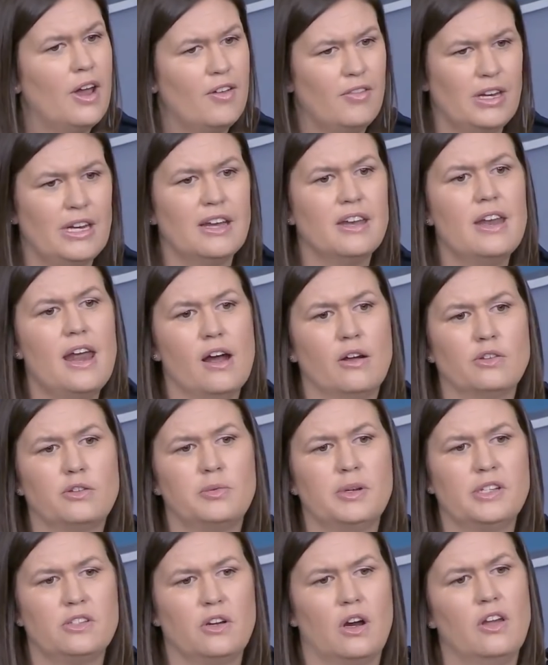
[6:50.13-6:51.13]
have any
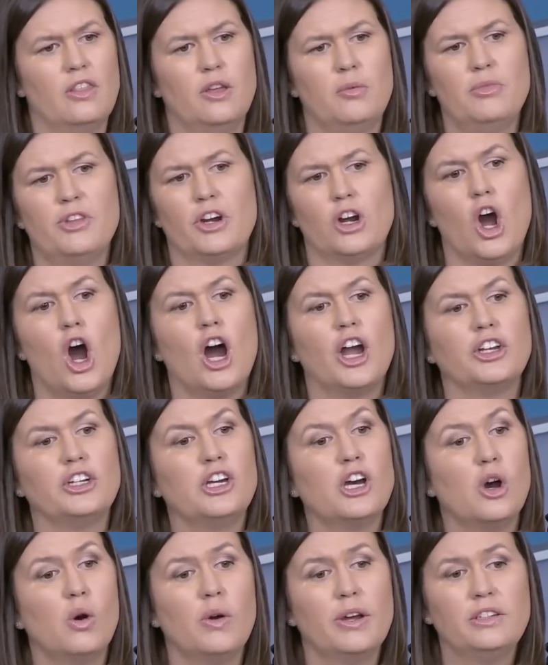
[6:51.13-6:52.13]
announcements on them. They're
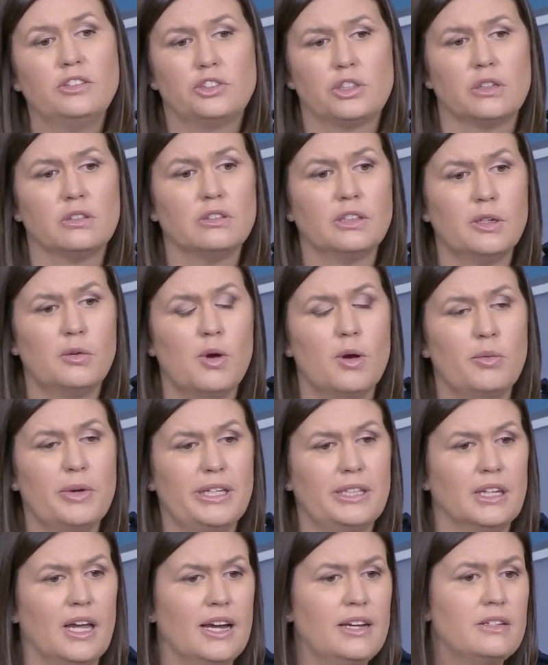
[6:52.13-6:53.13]
ongoing. Certainly what
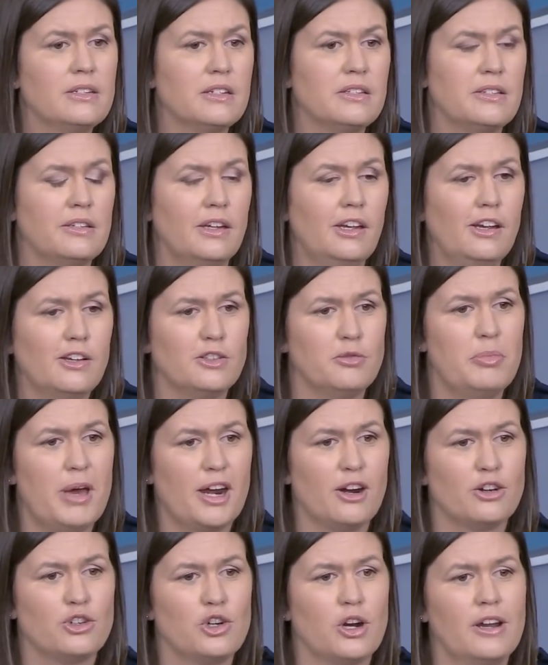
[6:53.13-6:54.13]
we'd like to see is
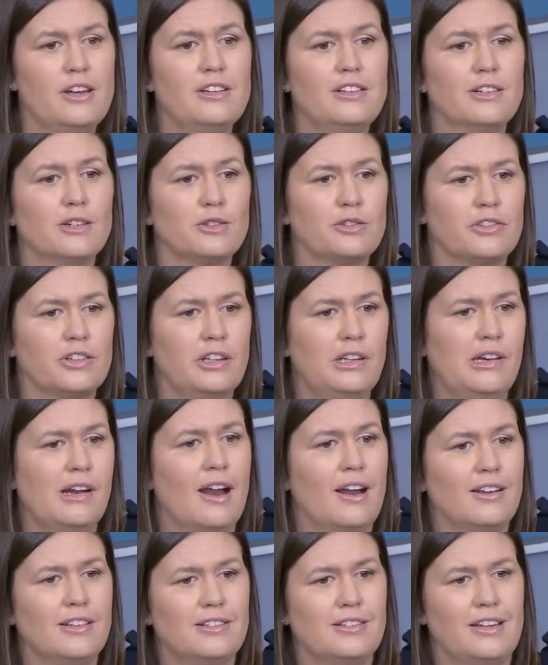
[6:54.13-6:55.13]
better trade deals for the
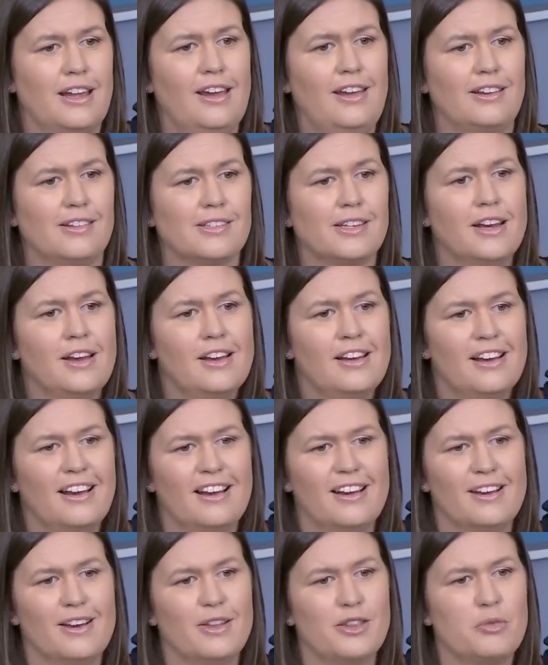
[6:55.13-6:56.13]
United States.
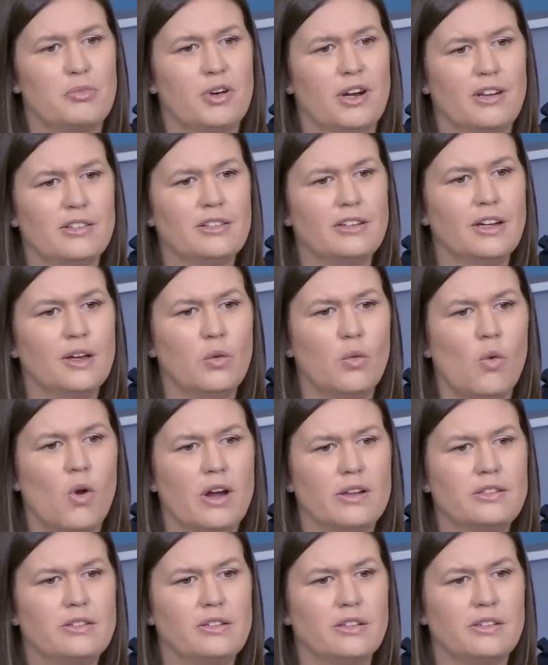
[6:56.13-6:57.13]
The president
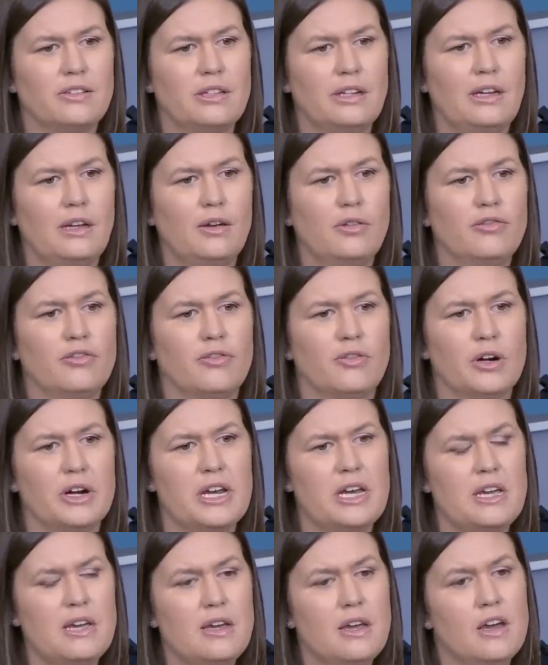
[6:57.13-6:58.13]
wants to see
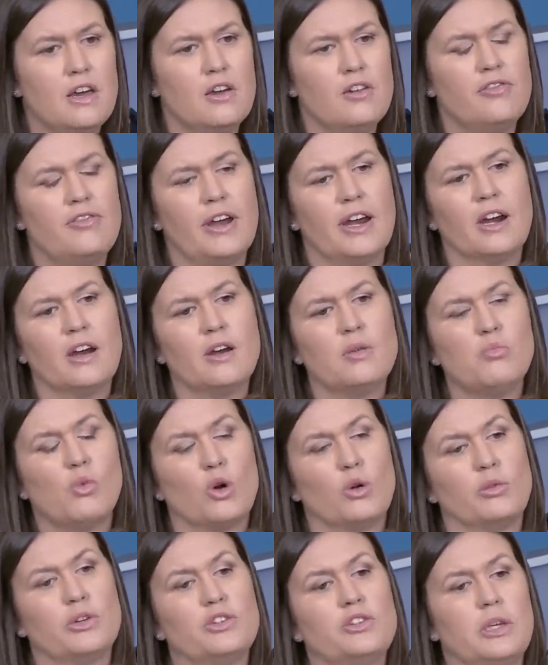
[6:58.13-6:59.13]
free, fair, and
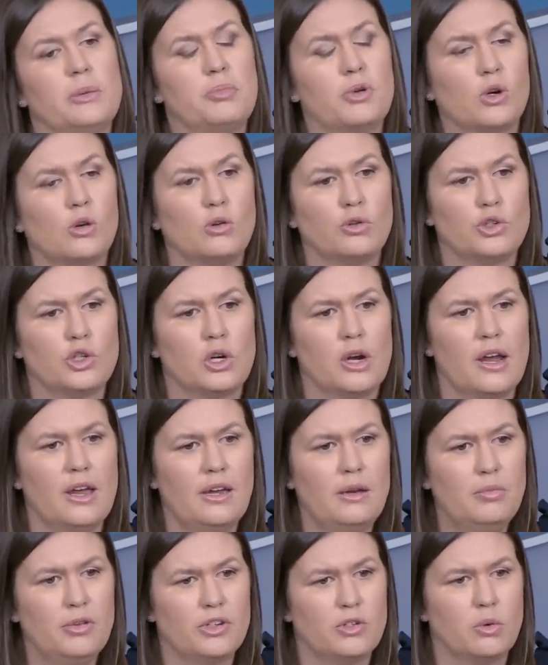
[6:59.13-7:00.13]
more reciprocal
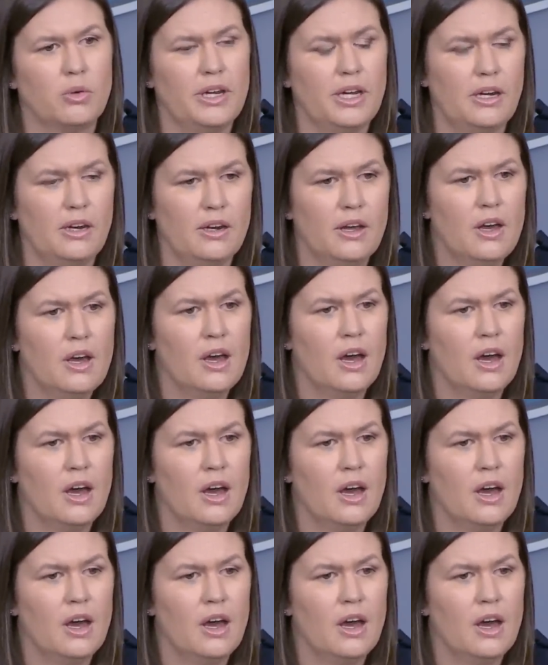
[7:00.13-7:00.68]
trade between